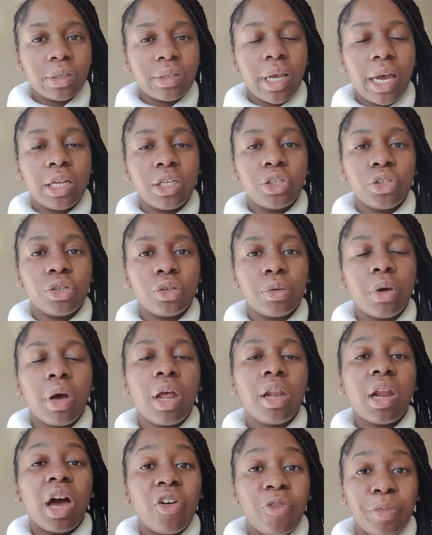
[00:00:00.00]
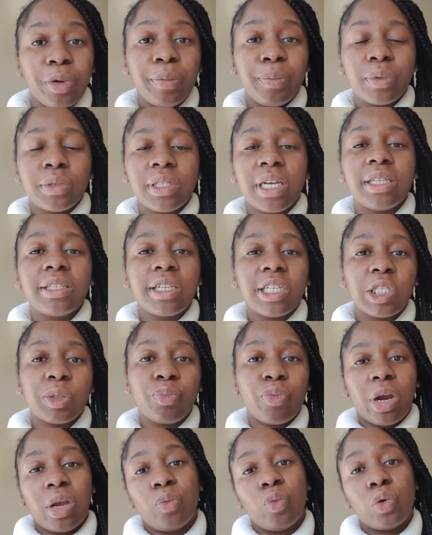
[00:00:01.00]
and a lot of people tend to
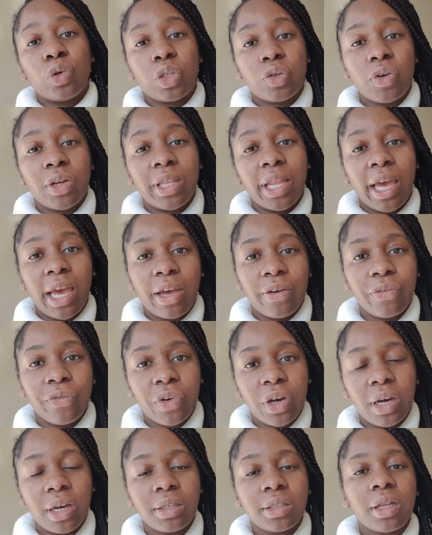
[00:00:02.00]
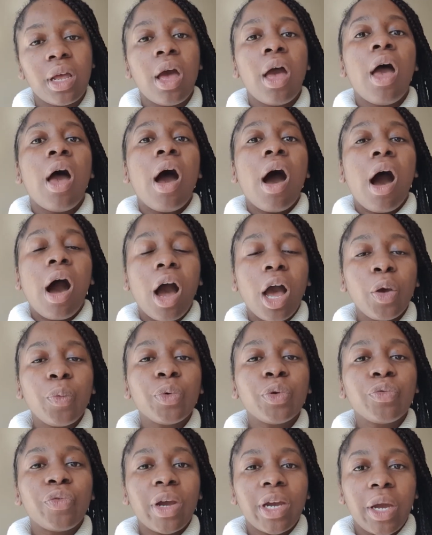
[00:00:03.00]
spray water on their hair first, I
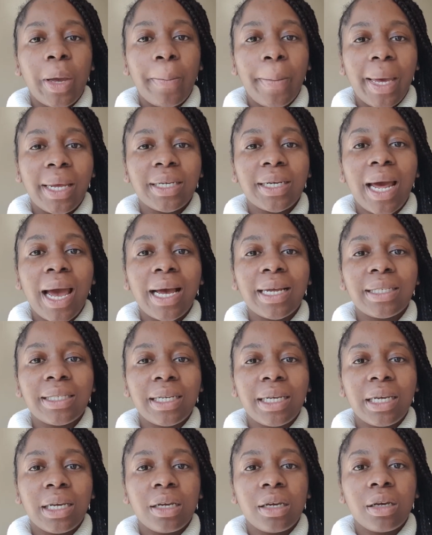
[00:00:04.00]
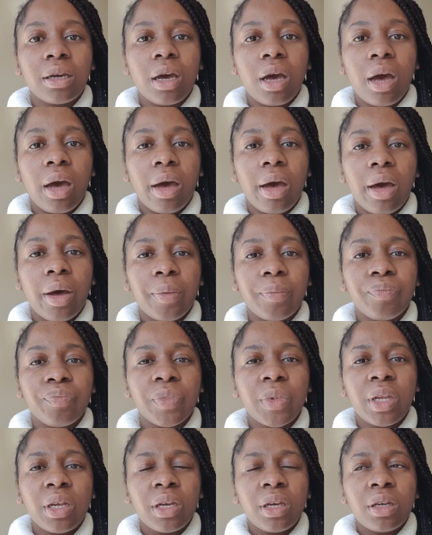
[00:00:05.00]
would recommend adding
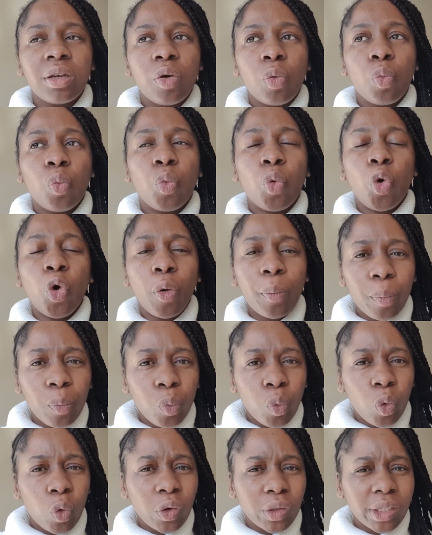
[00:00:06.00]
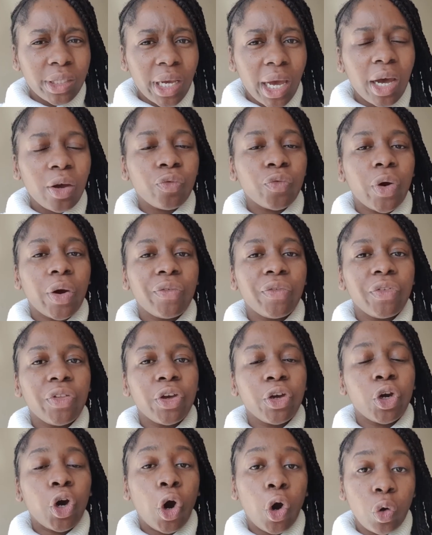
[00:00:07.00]
warm water rather than
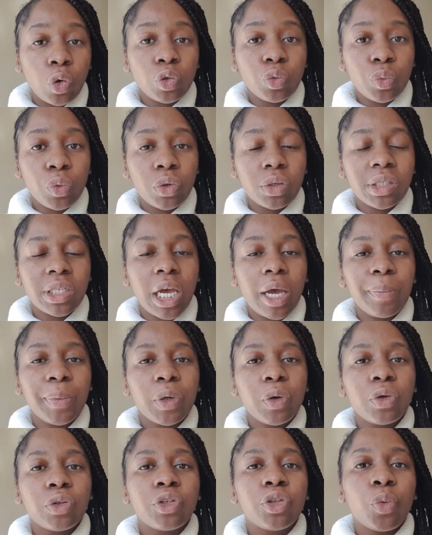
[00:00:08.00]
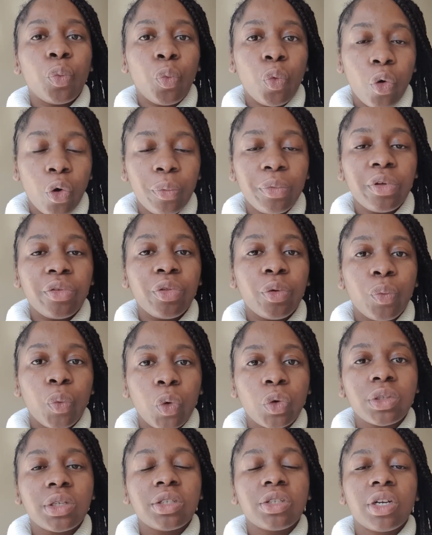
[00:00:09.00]
cold water, because the warmth of the
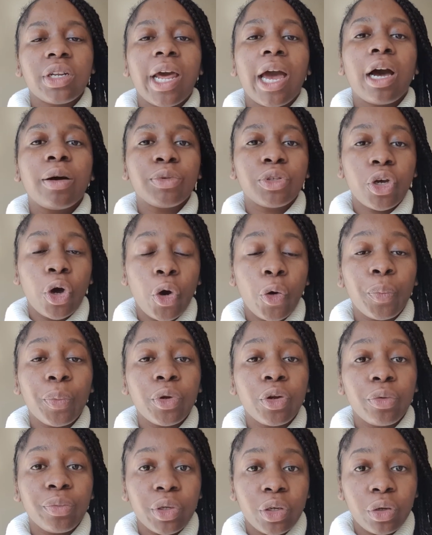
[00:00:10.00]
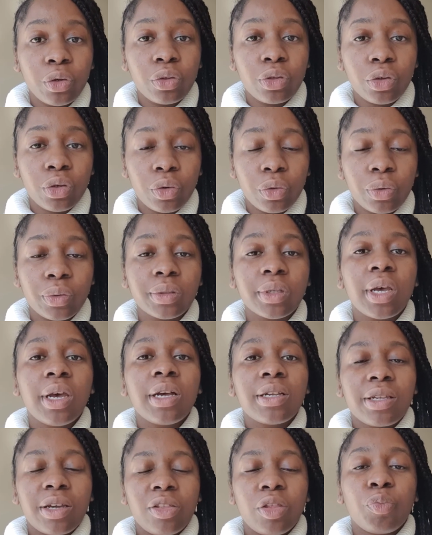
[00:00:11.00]
water is going to help to open up your cuticles, so
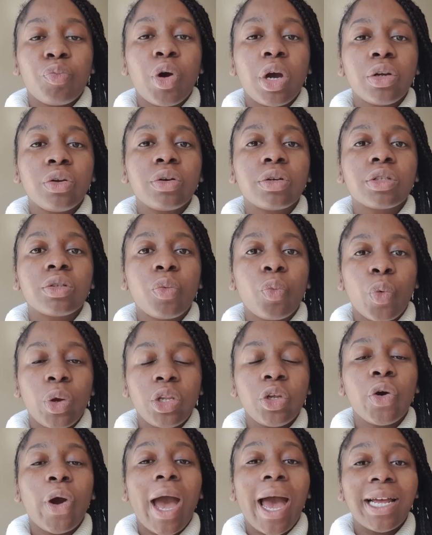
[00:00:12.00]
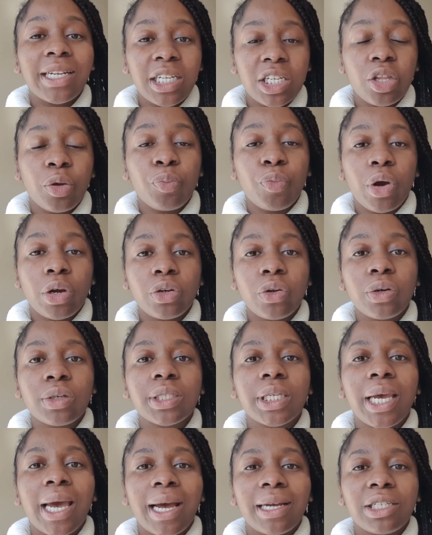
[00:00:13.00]
that the products, when you're adding the products,
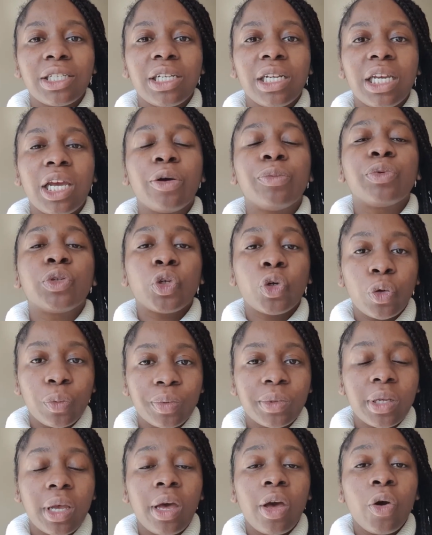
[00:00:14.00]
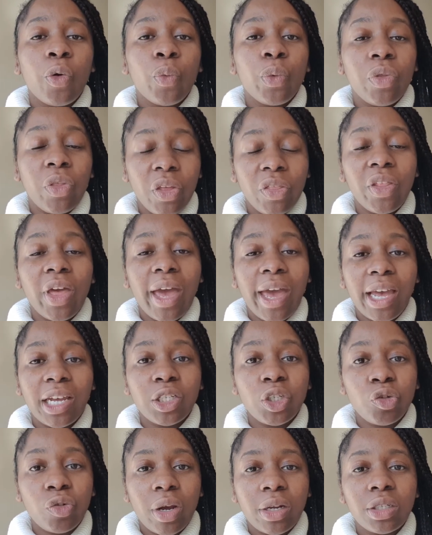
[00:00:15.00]
it actually absorbs within the hair
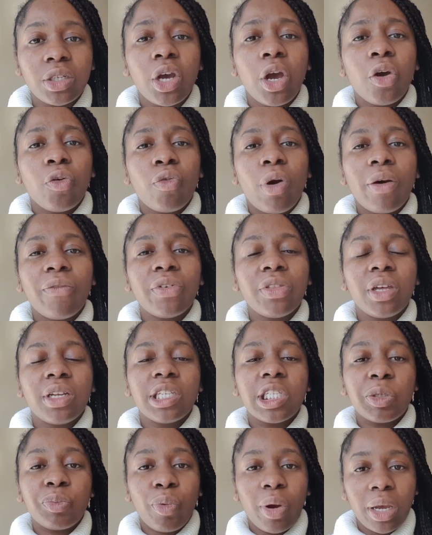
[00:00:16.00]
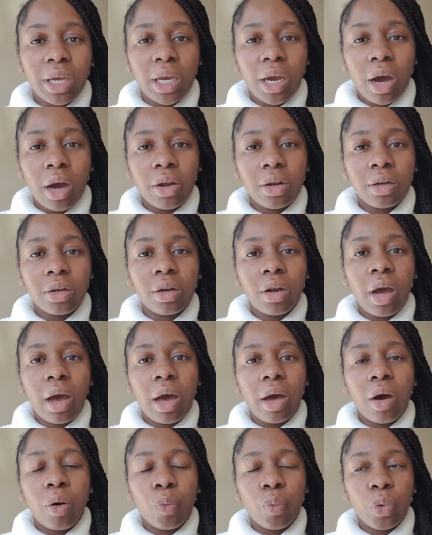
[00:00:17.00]
strand rather than spraying it on
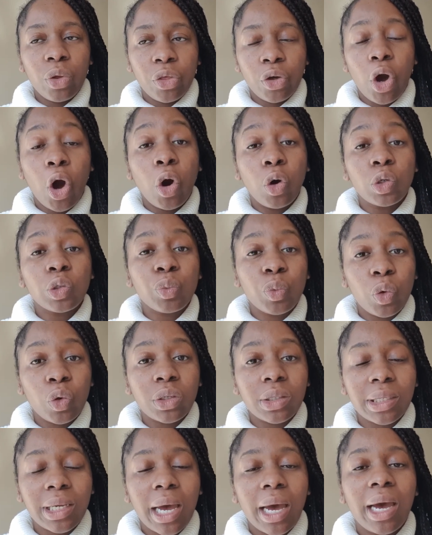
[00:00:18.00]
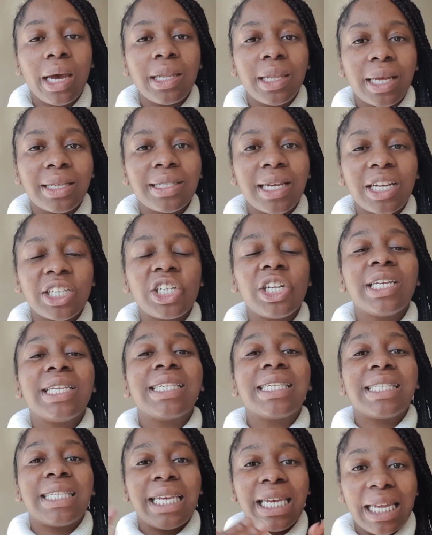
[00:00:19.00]
with cold water, and that's actually
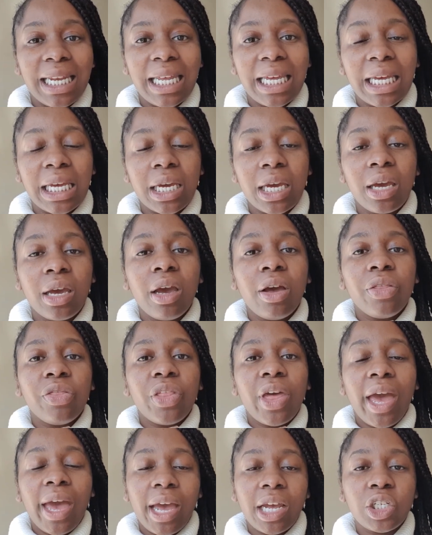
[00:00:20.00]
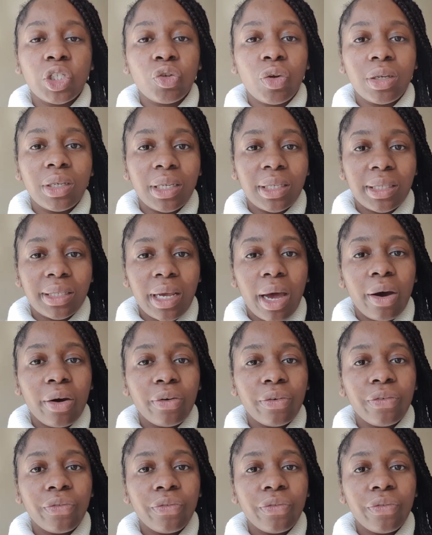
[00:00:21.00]
sealing the hair strand itself.